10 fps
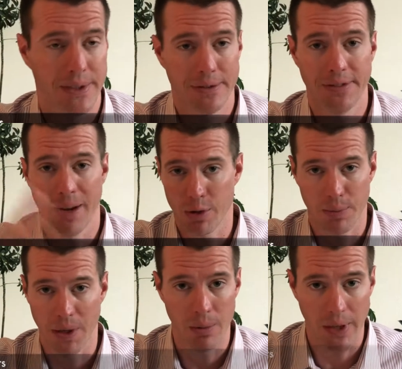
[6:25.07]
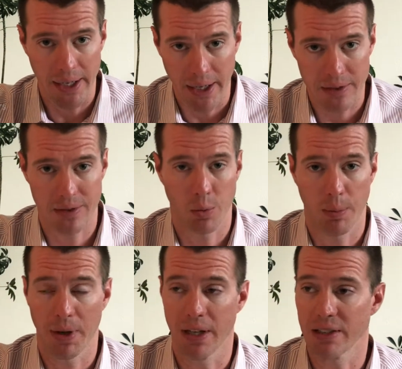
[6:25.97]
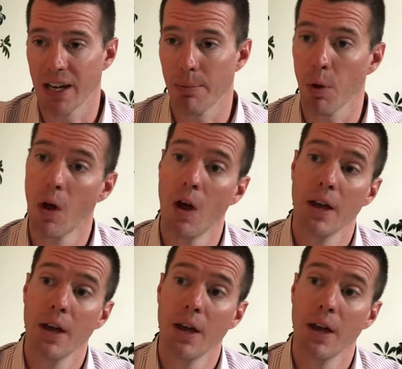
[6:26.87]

Famous people, I guess, would be an example.